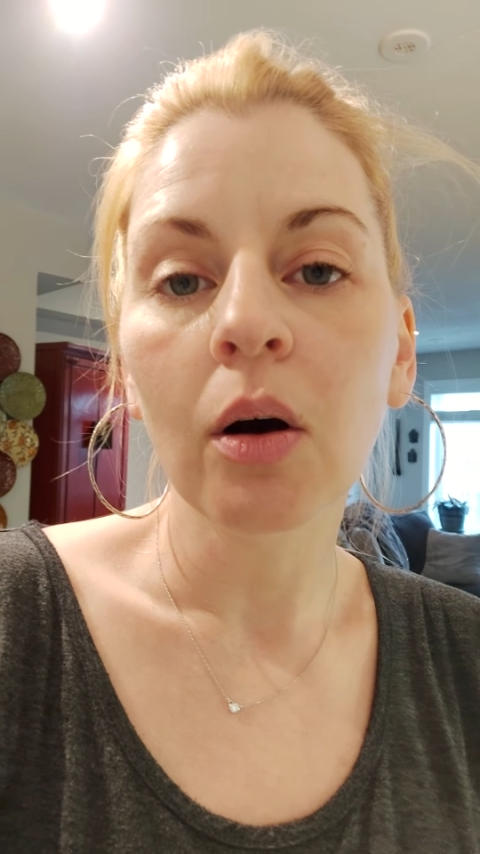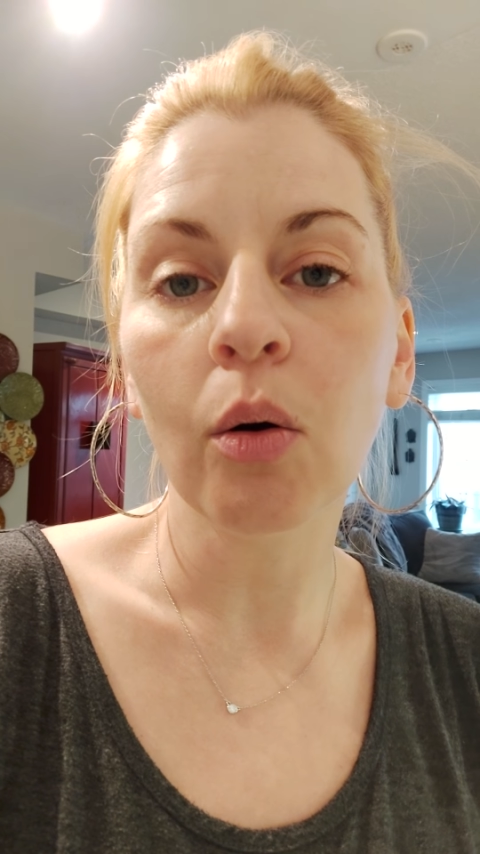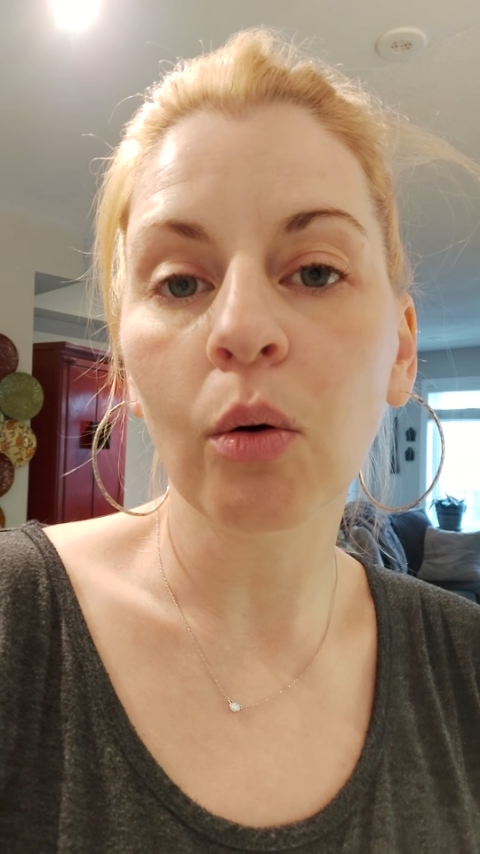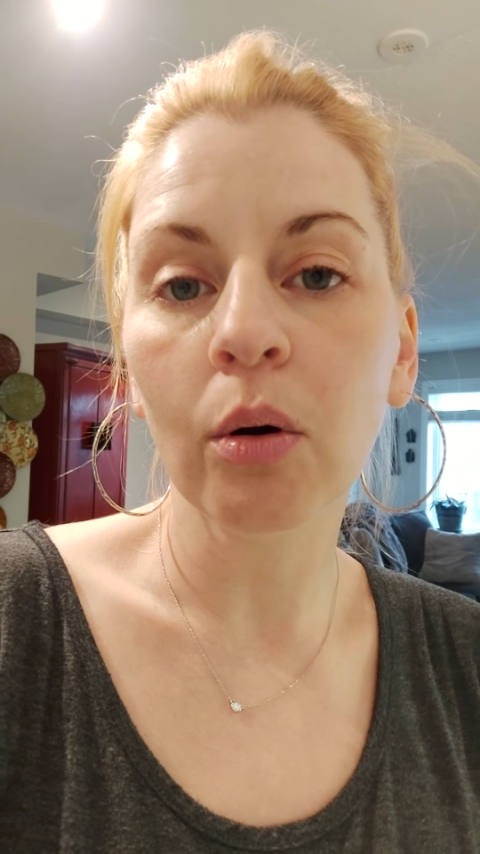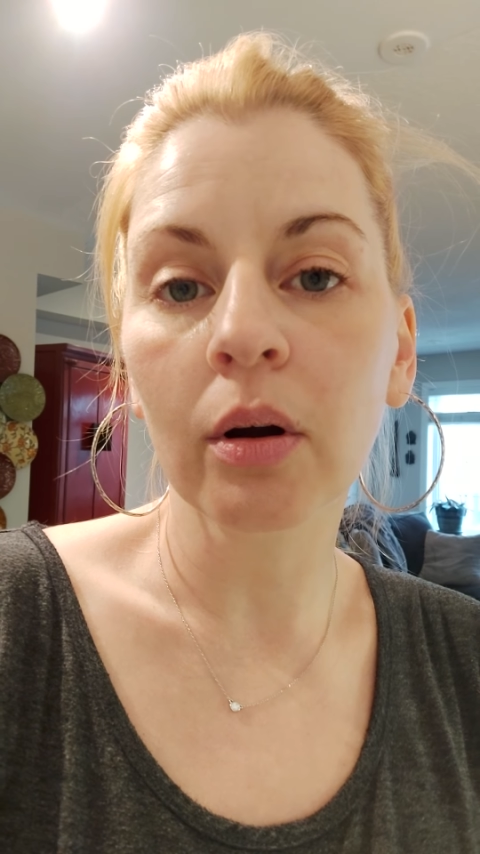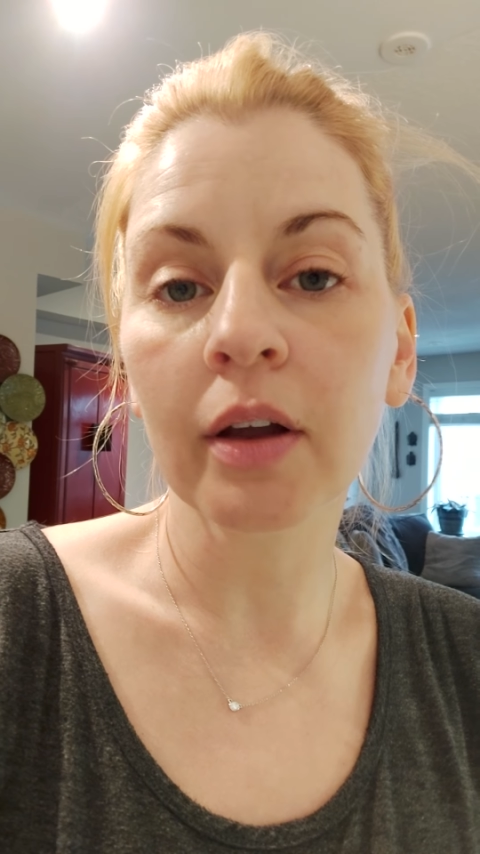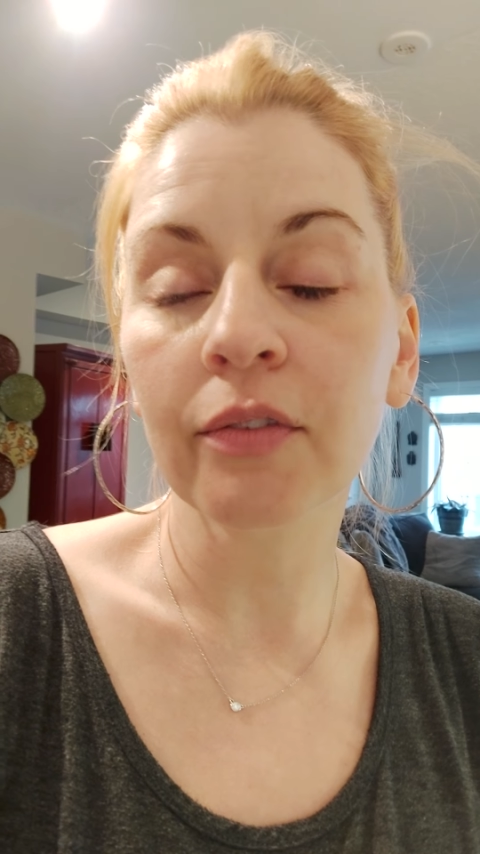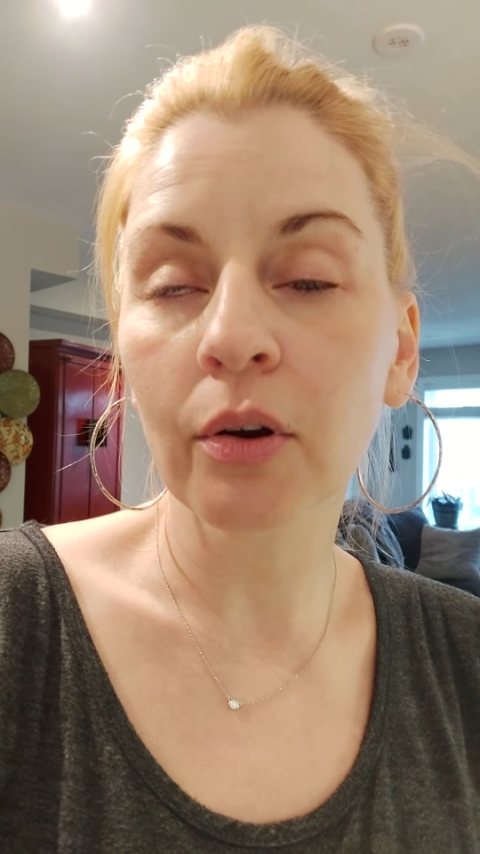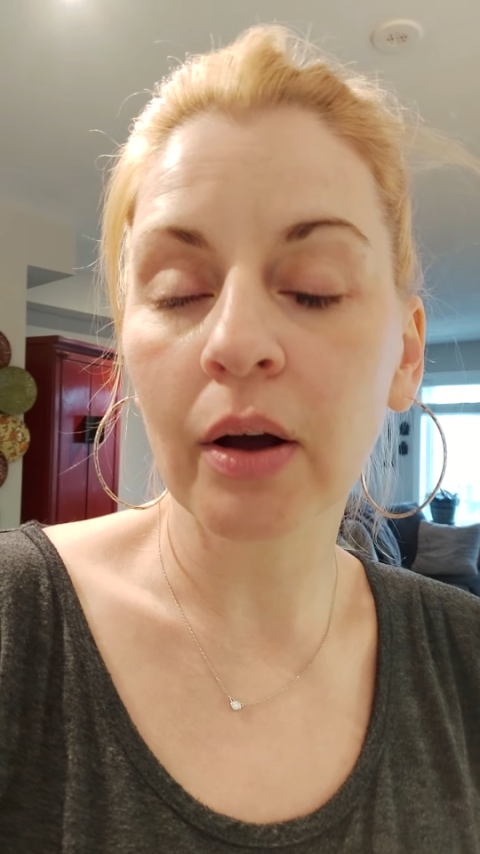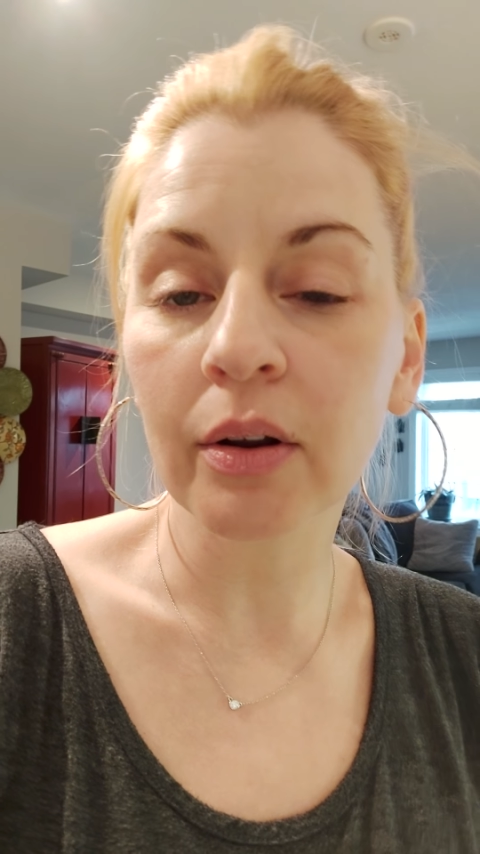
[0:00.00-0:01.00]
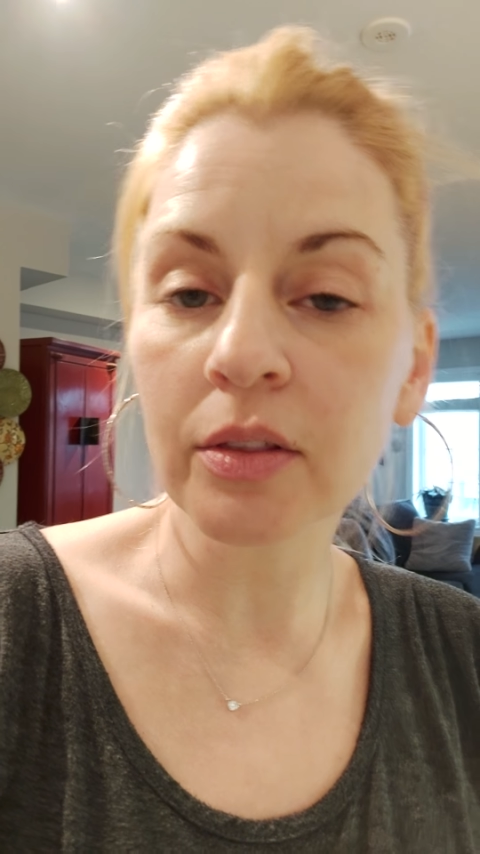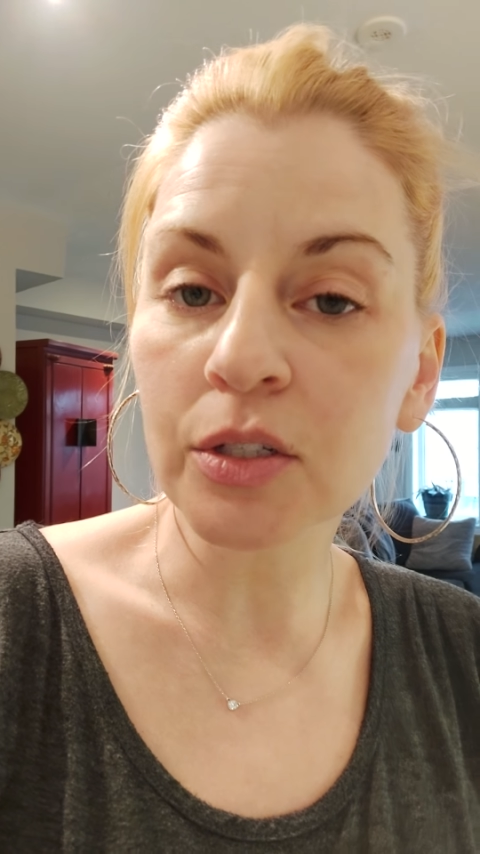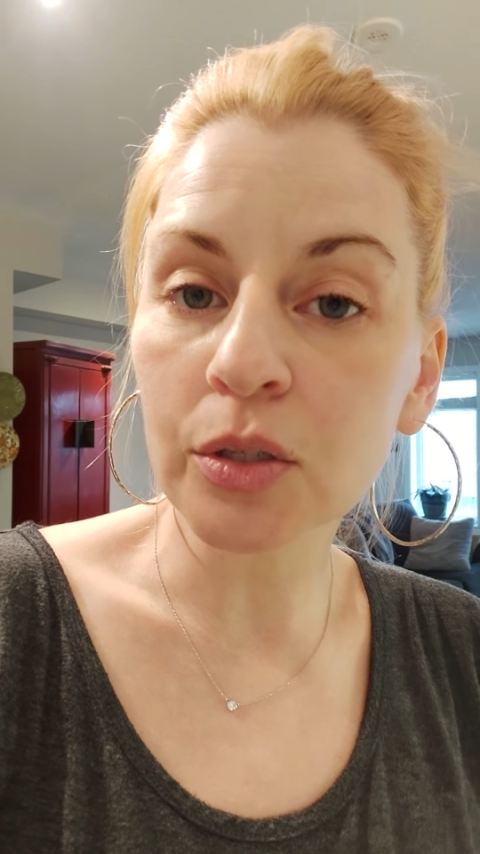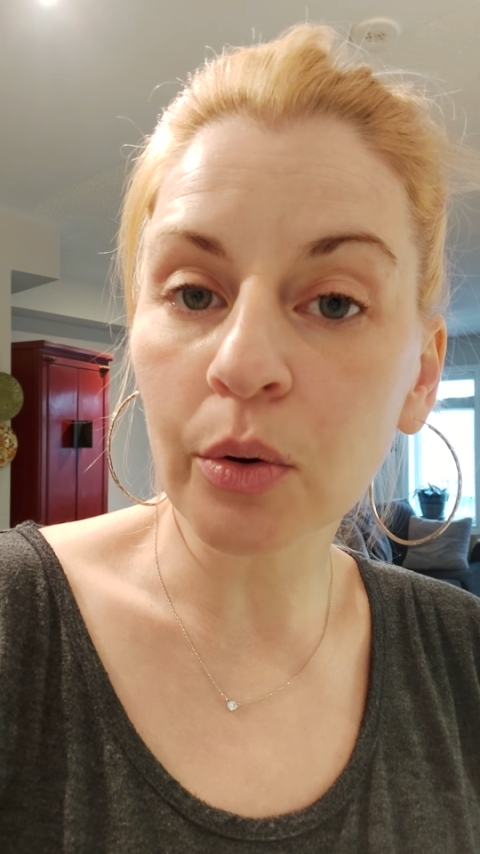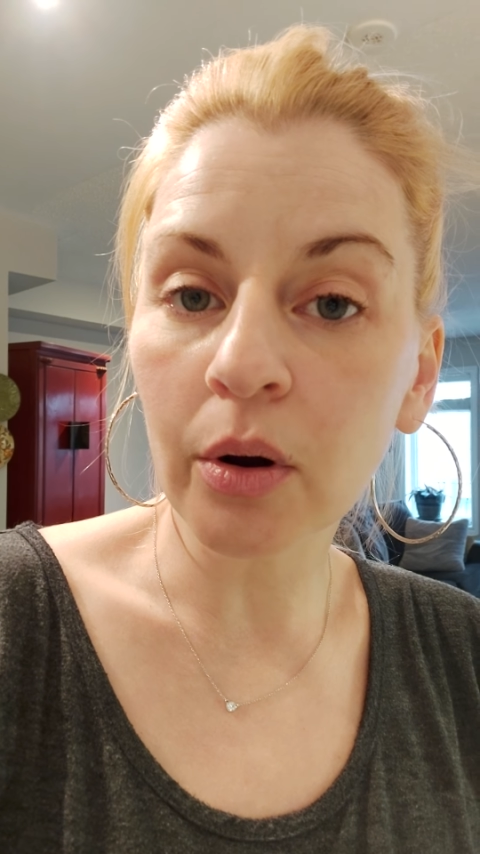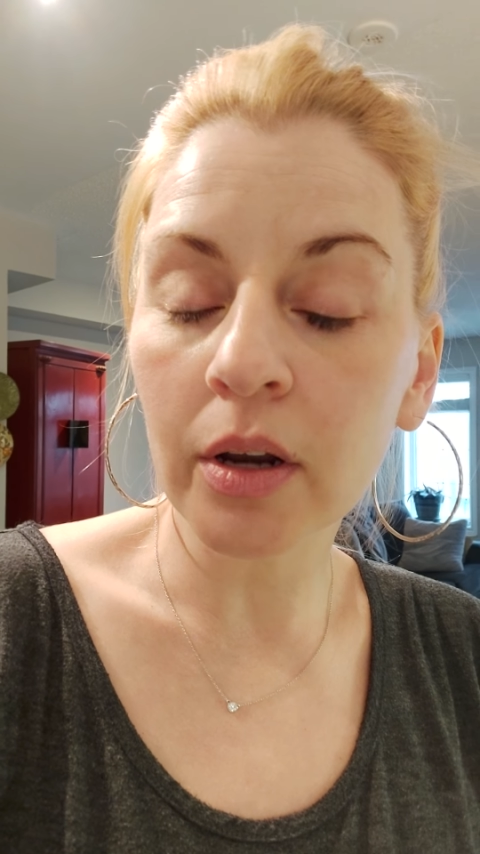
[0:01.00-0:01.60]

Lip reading: or if you're out at the store